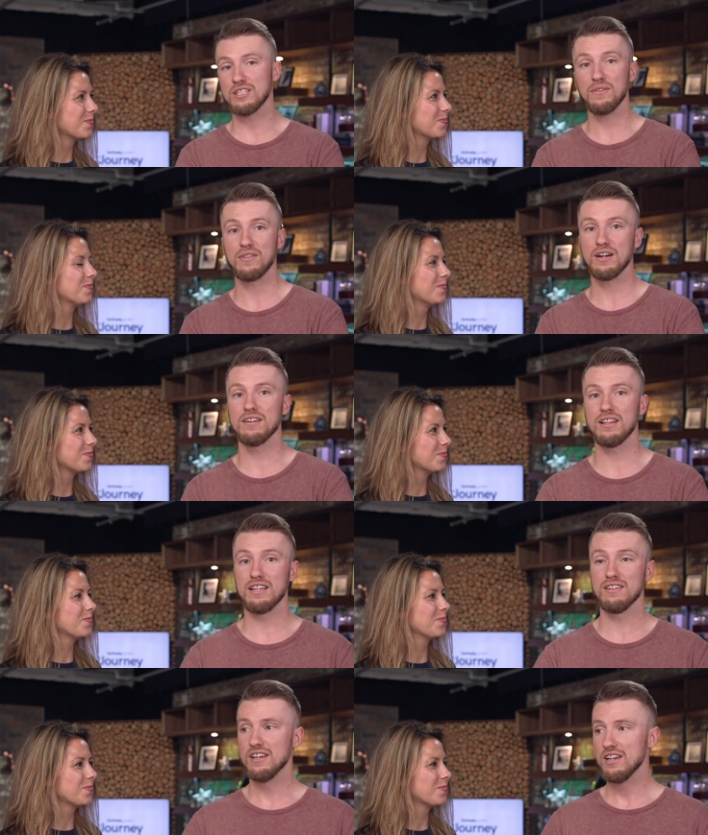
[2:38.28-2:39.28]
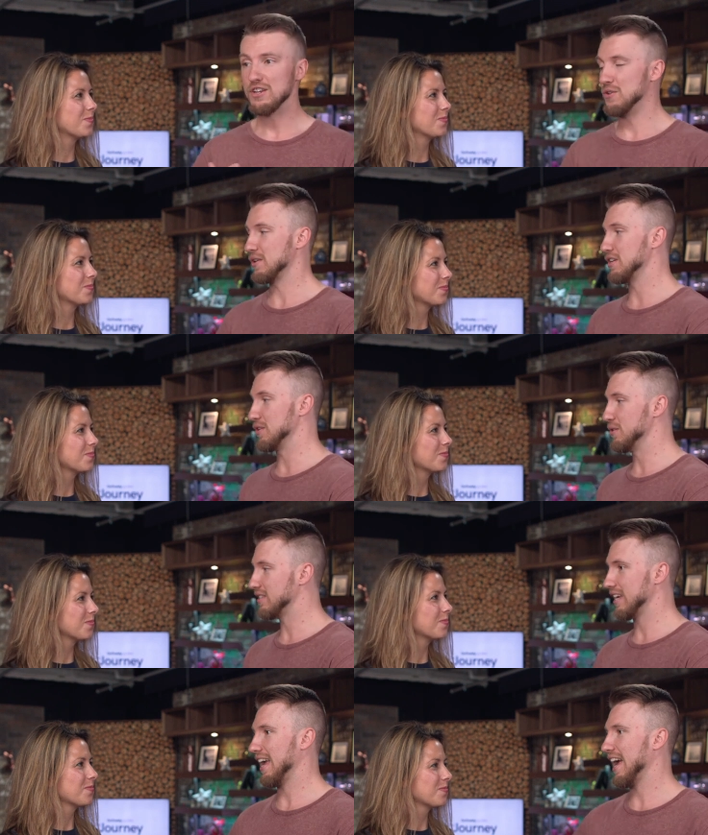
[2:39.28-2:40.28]
Speaker 1: out there that you can
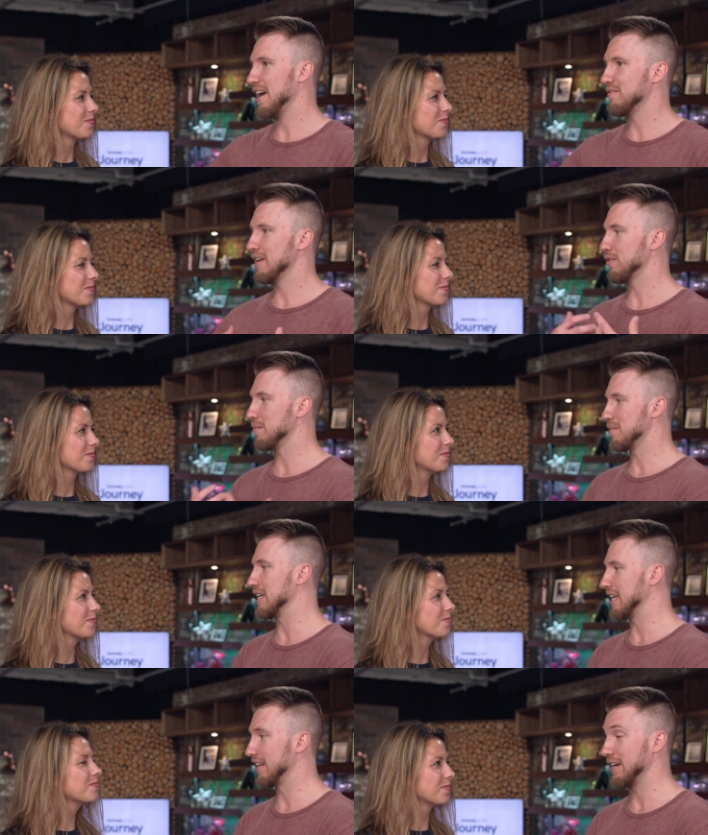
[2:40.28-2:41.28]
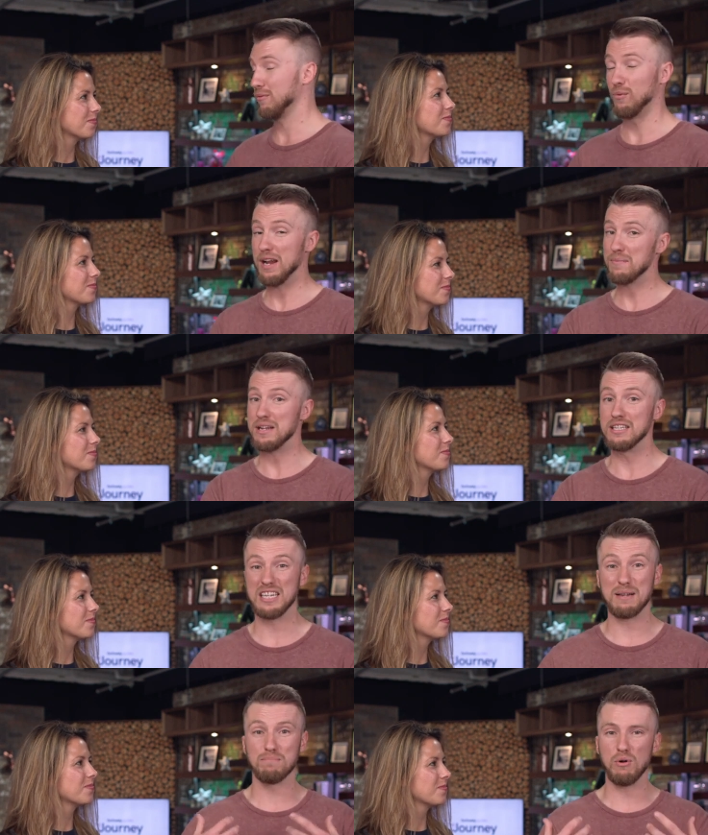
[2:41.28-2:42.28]
use that have different meaning. Like red
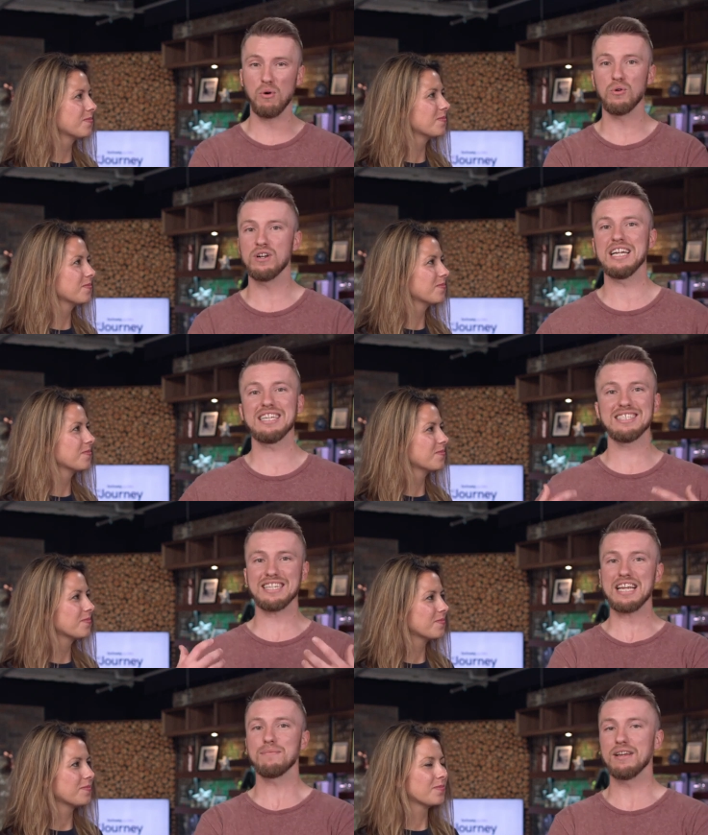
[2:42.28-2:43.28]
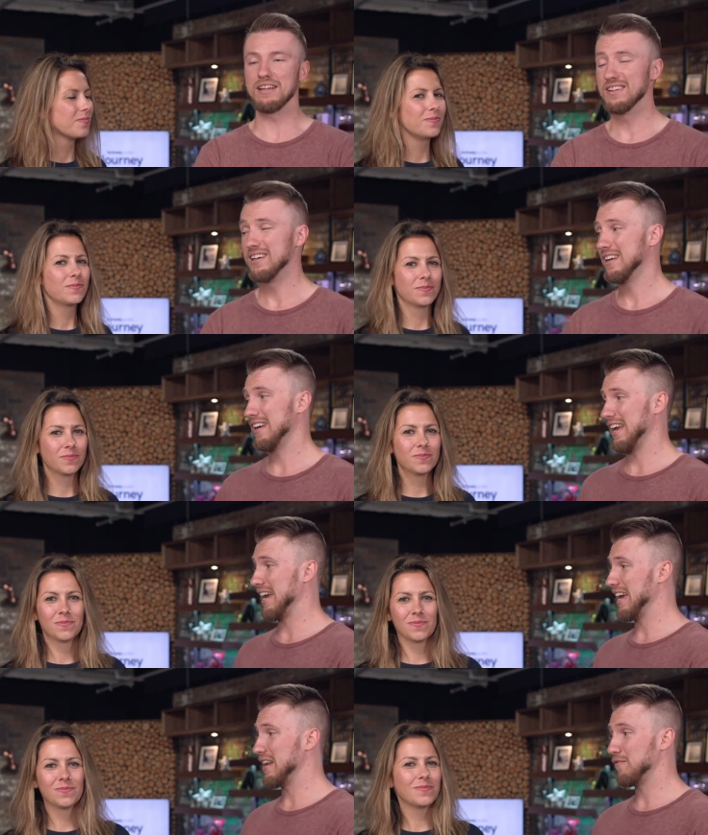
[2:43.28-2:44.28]
means like bold and excitement.
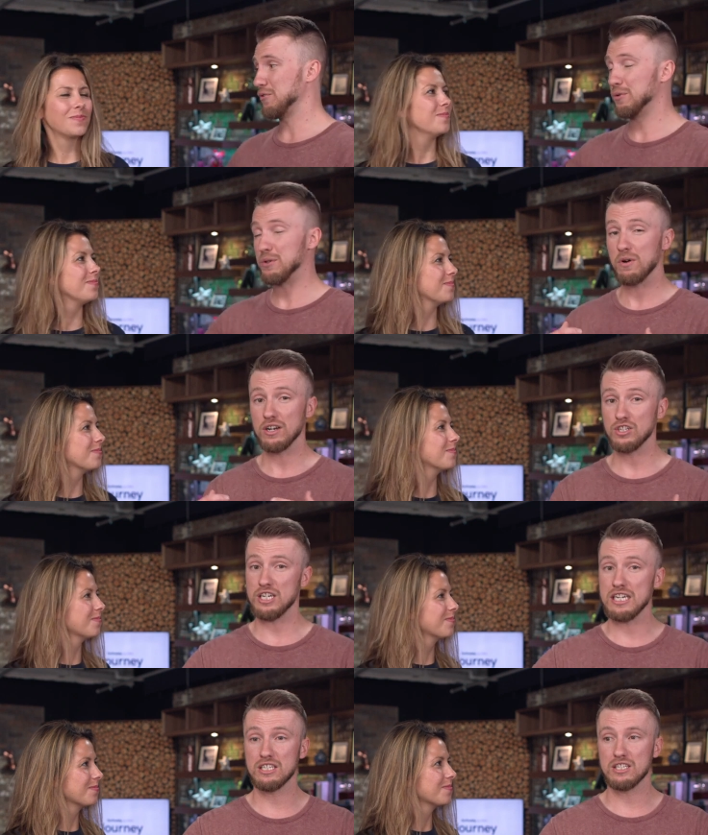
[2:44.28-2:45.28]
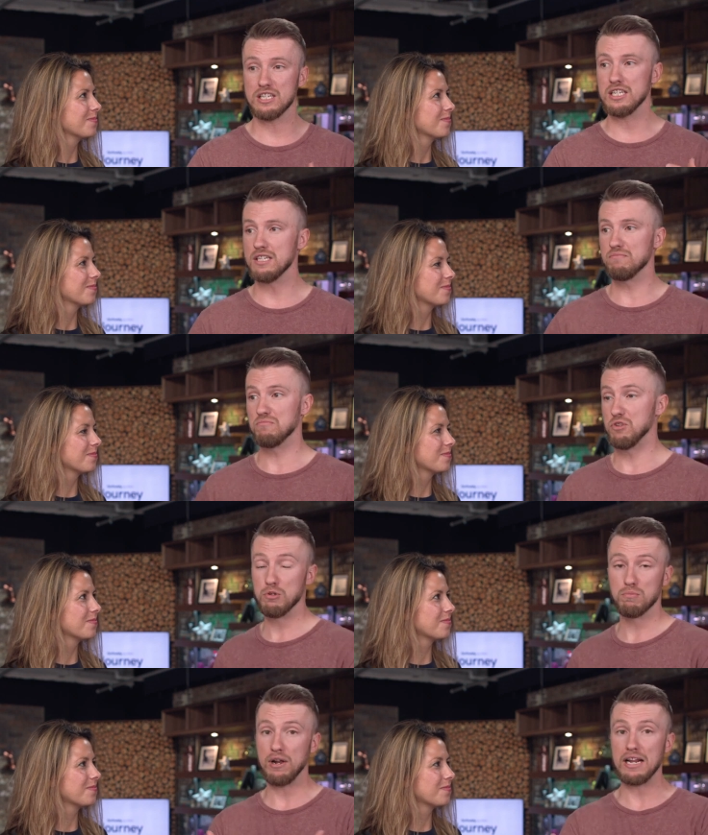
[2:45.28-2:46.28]
And if you really want to change the
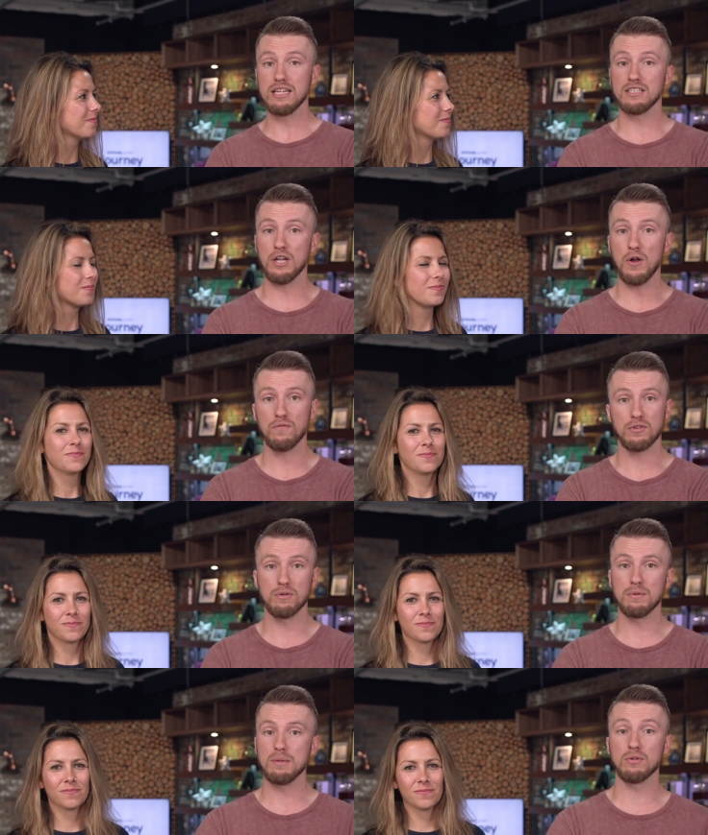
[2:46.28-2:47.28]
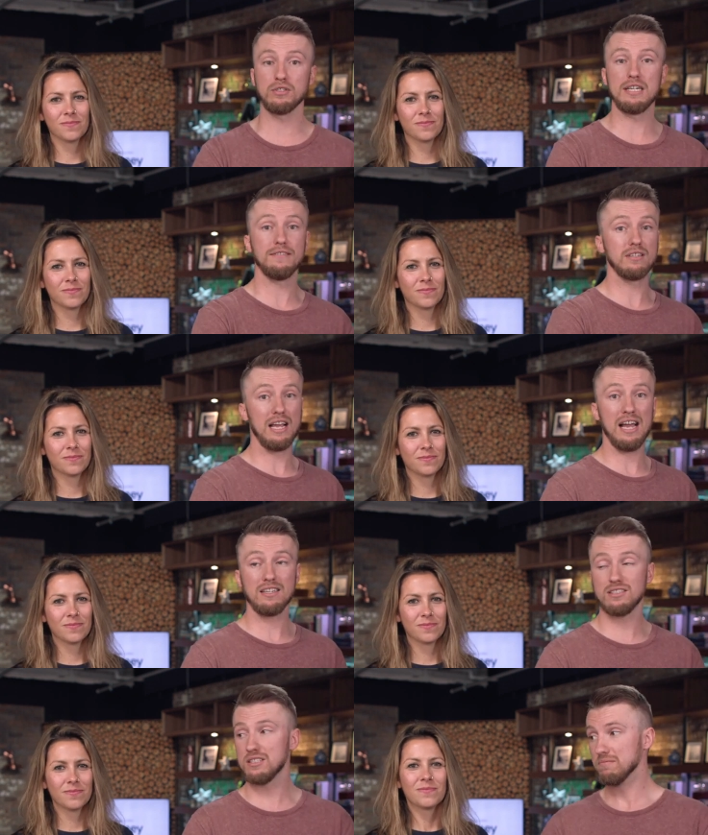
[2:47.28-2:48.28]
your brand itself to be perceived
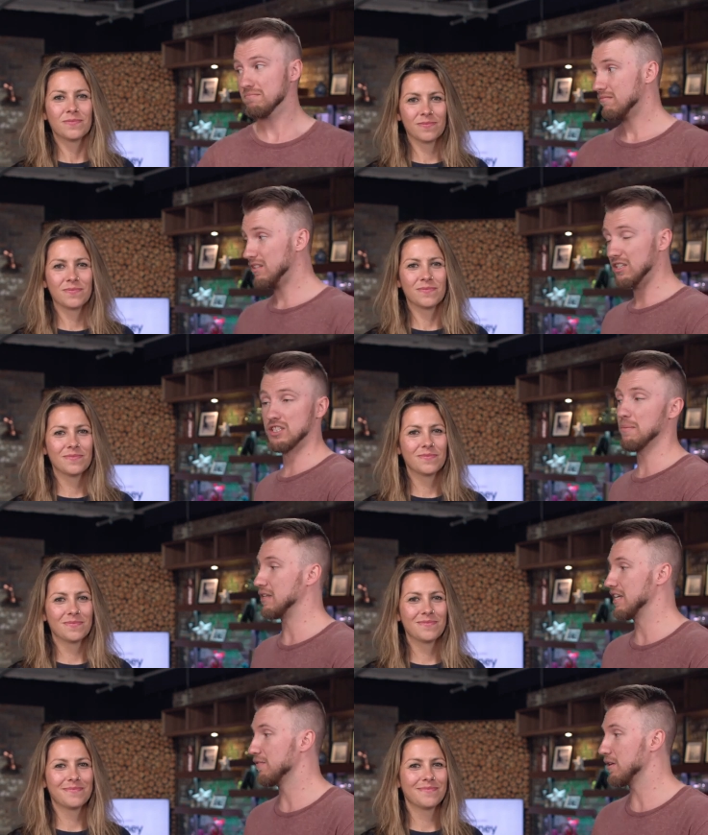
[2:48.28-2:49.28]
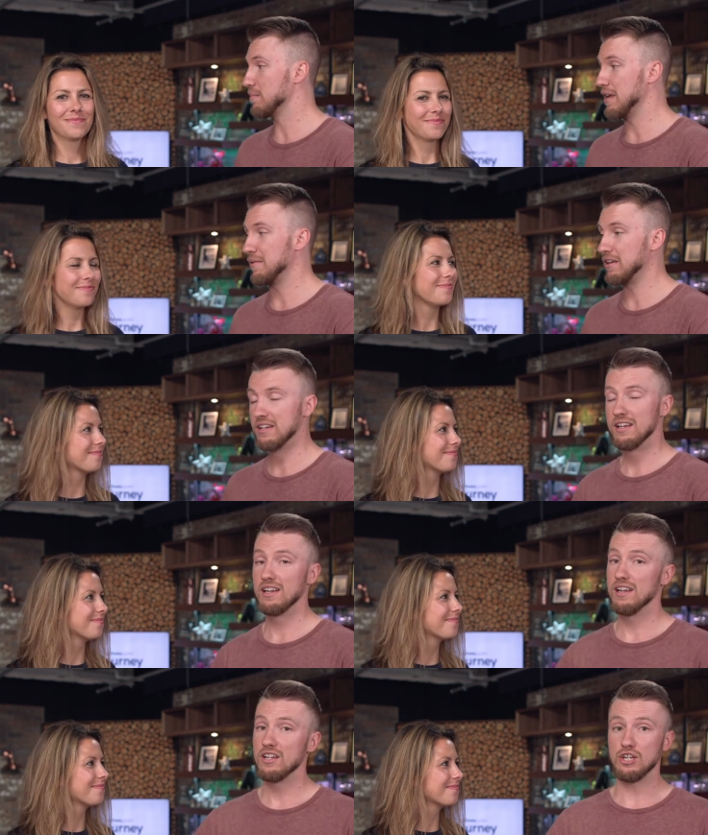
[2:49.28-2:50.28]
as something different, maybe
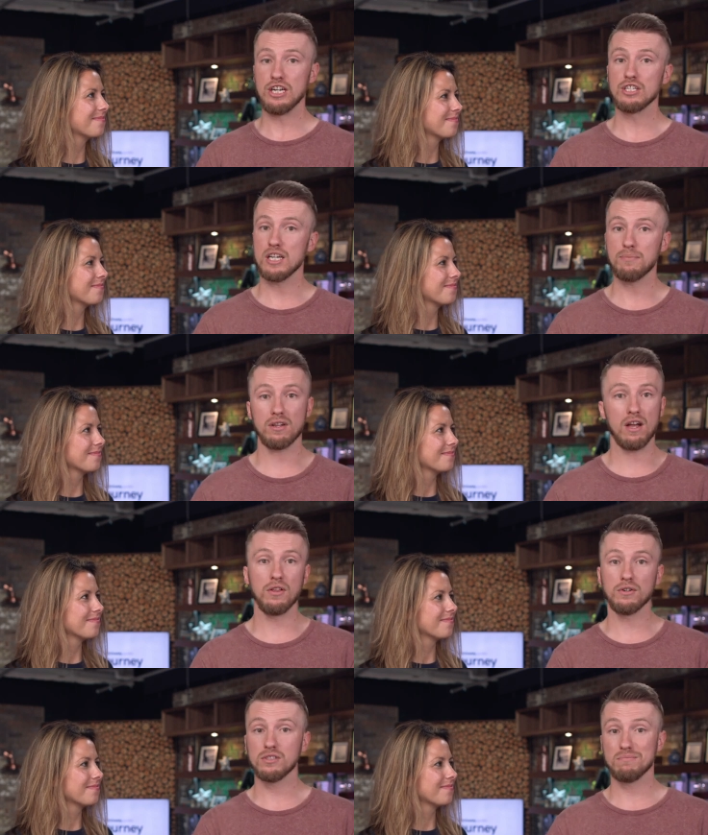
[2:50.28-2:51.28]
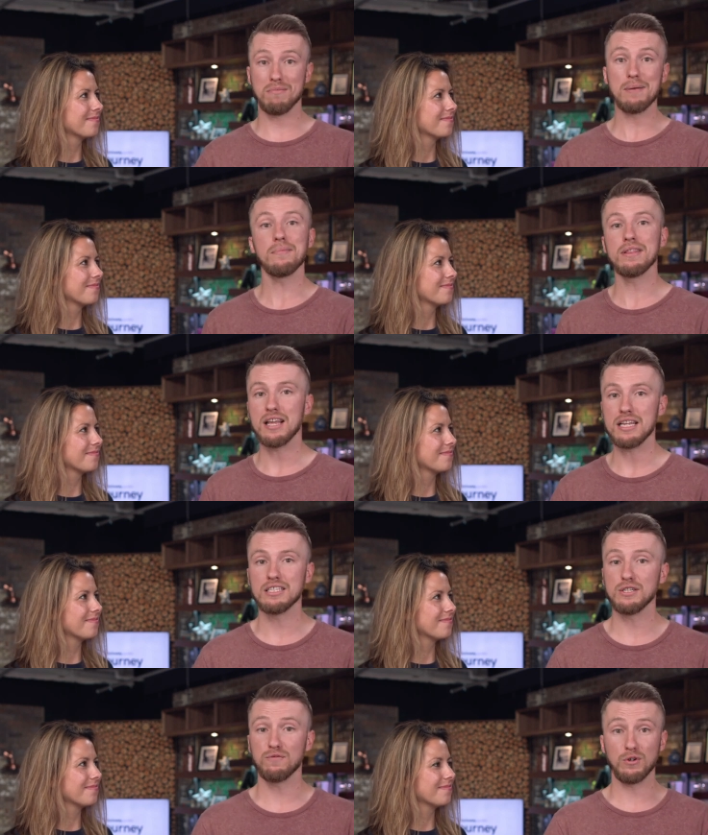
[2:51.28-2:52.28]
changing up the colors might be that
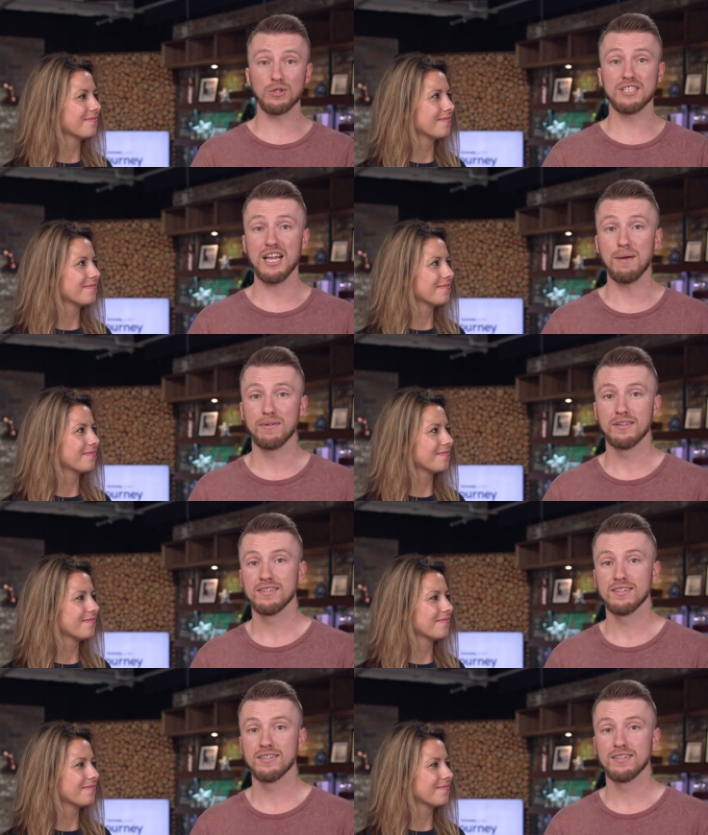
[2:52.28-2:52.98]
easy first step.